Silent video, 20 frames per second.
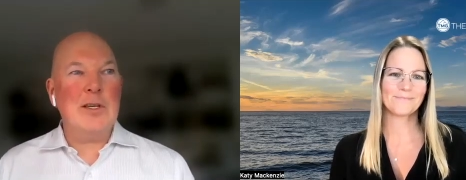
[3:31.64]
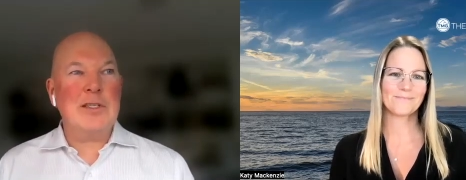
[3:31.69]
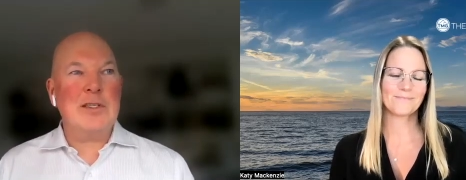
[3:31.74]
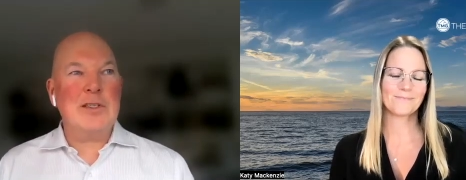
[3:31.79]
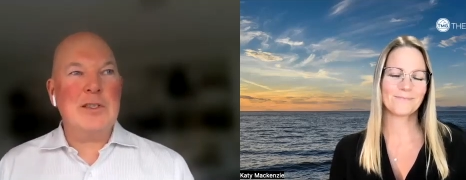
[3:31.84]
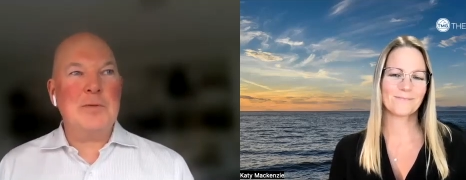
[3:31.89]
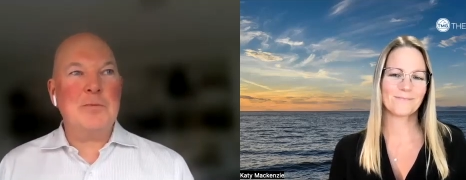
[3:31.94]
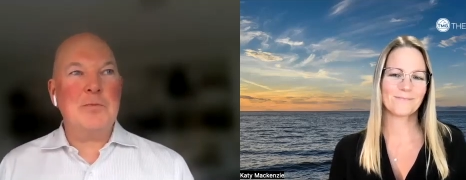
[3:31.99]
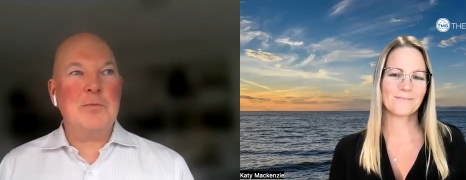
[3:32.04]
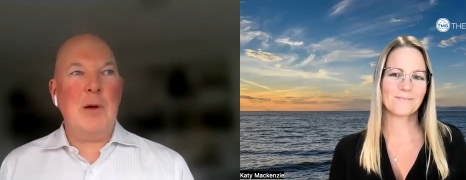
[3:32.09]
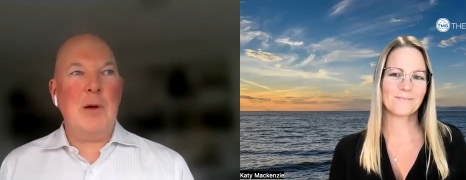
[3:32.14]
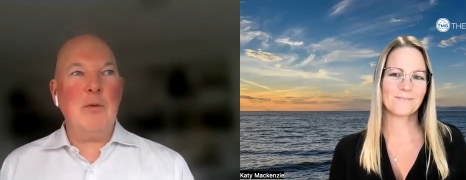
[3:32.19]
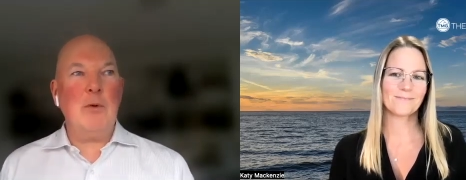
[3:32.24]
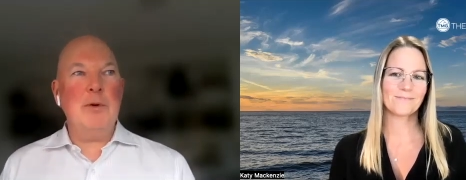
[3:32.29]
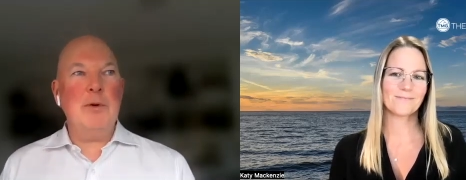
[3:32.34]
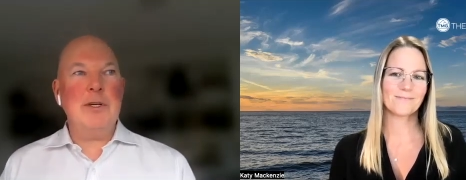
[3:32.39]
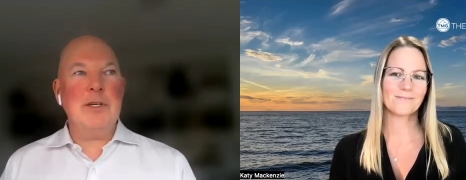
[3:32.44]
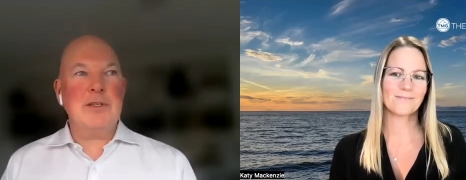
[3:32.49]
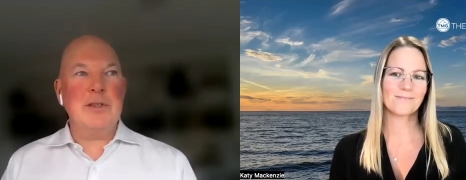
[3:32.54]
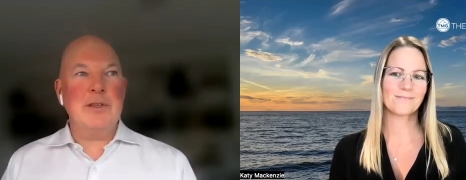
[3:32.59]
Speaker 1: this
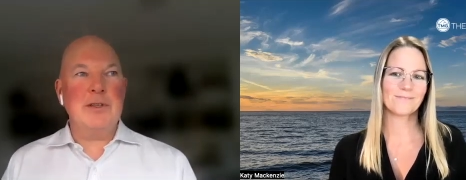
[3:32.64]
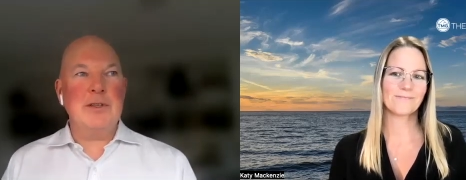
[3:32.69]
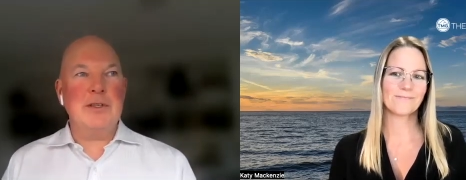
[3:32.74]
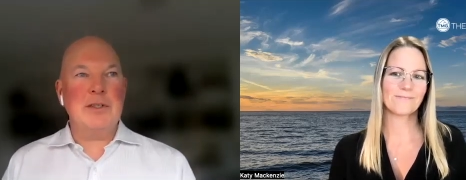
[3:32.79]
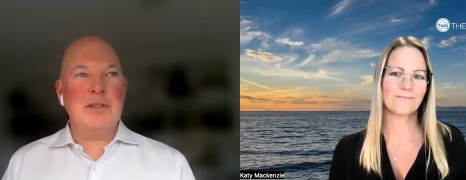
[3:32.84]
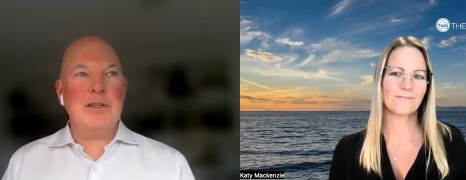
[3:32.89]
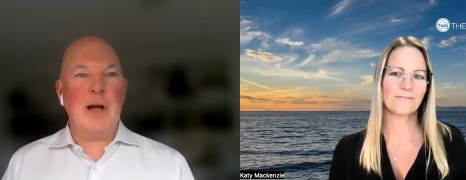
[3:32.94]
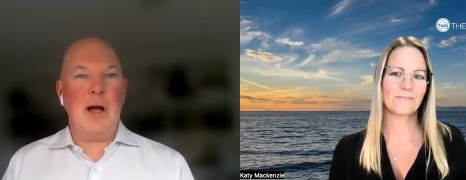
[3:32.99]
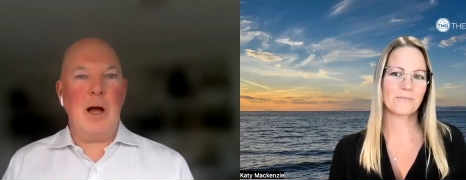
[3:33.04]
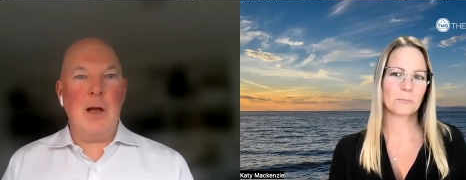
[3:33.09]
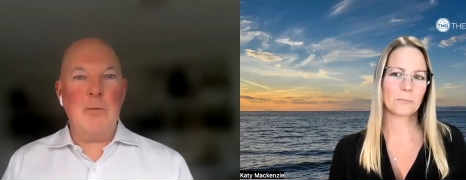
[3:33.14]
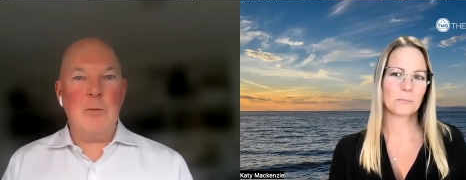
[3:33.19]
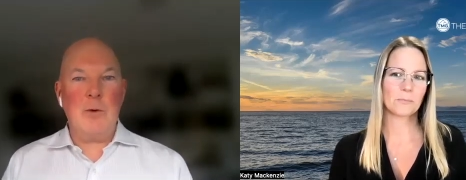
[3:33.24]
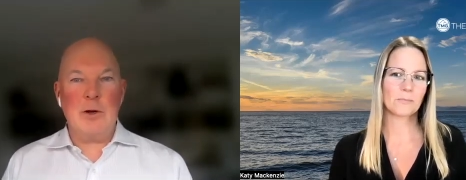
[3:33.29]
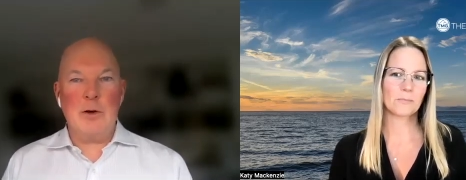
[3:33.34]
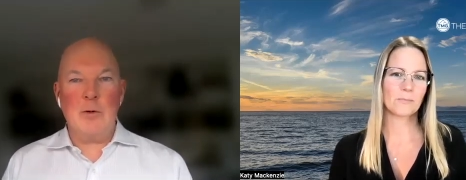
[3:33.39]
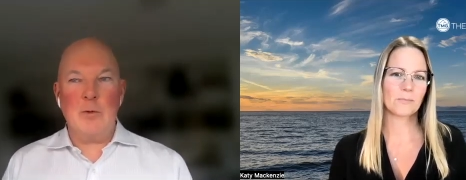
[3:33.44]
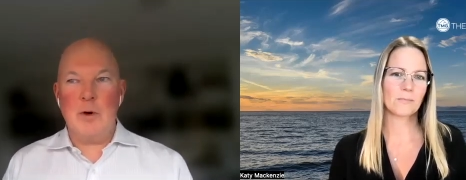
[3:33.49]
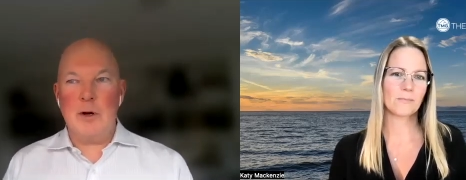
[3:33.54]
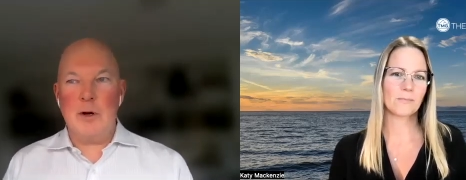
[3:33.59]
probably isn't the time where
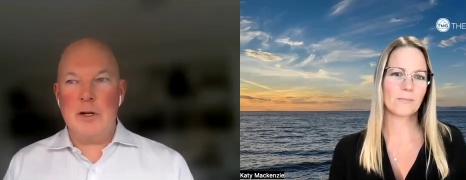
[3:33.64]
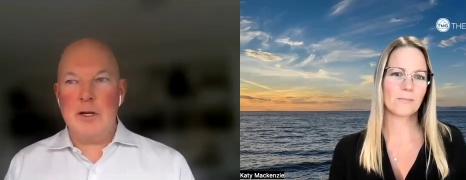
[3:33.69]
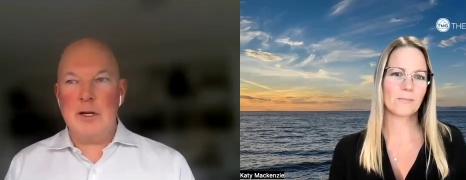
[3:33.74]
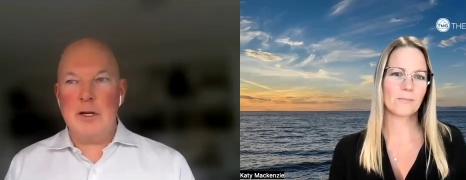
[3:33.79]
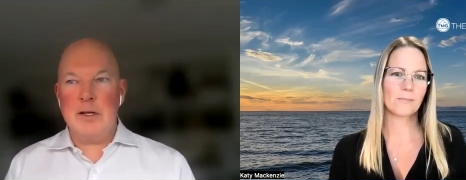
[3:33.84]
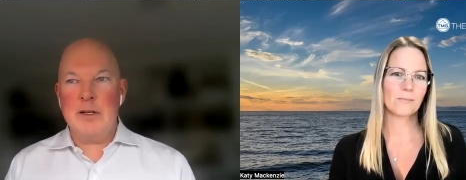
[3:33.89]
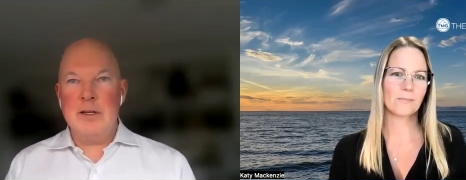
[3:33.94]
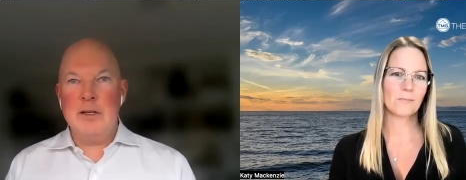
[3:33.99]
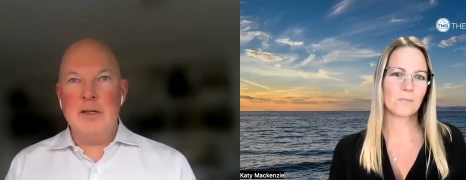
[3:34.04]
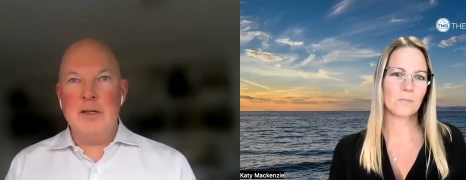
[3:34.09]
you want to,